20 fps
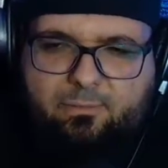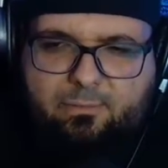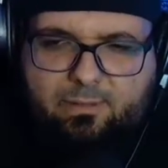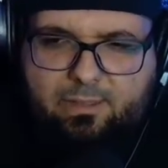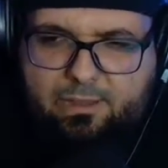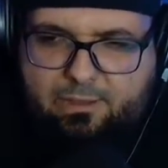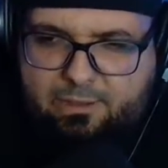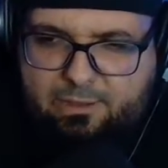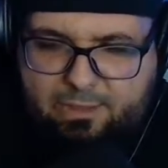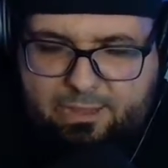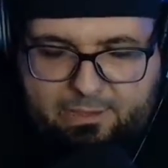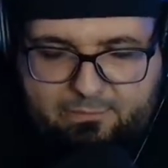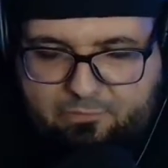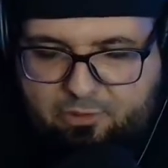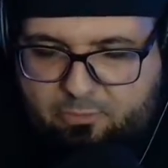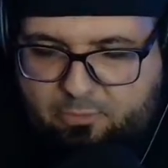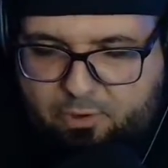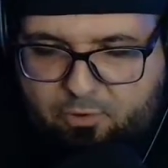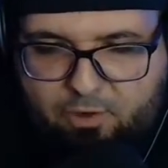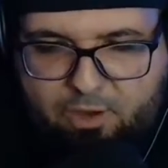I have
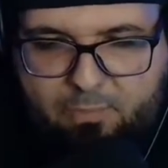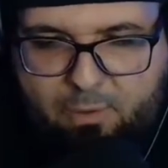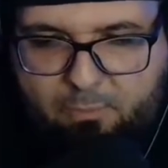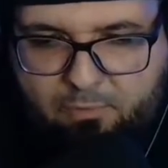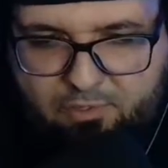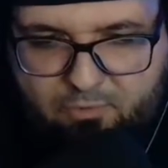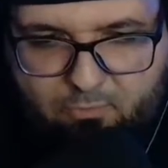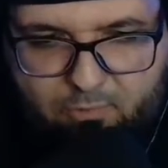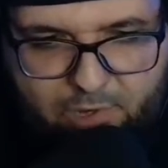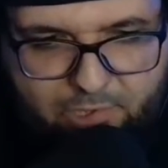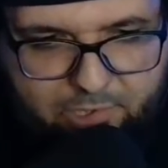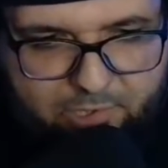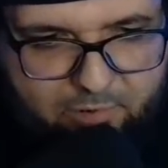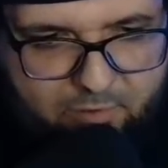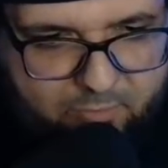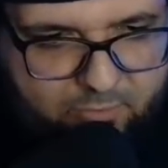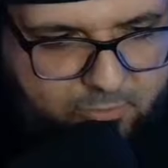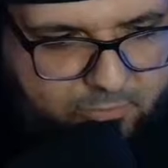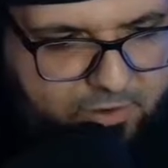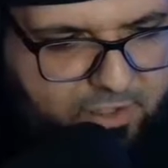so many great memories of watching
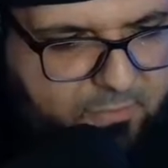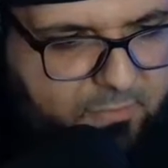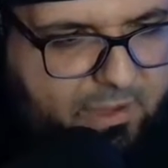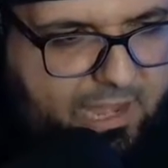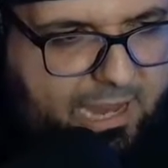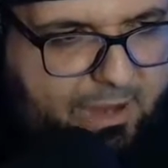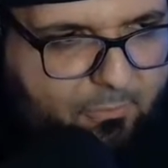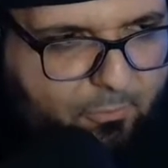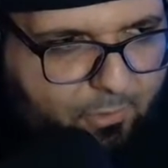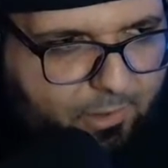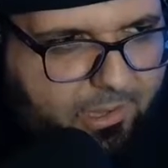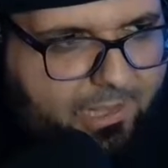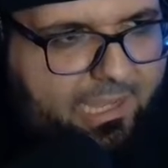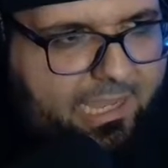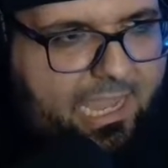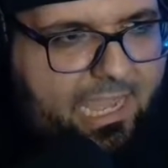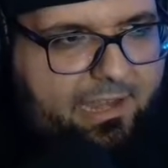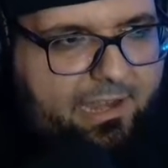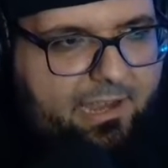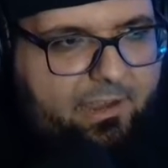those movies, but I really
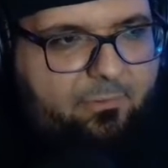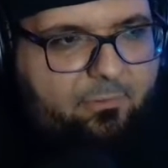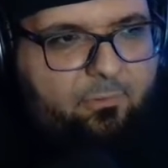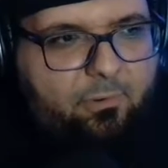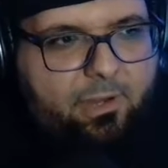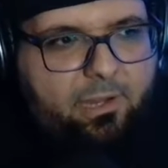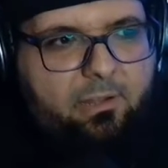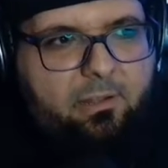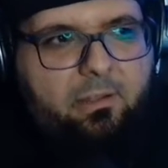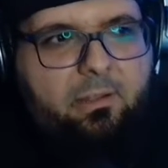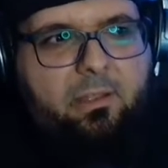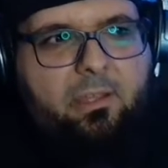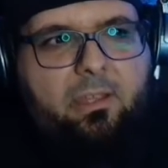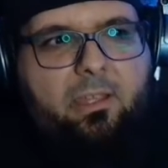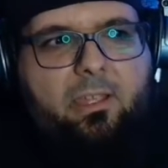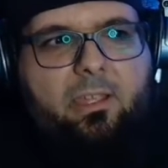had a real,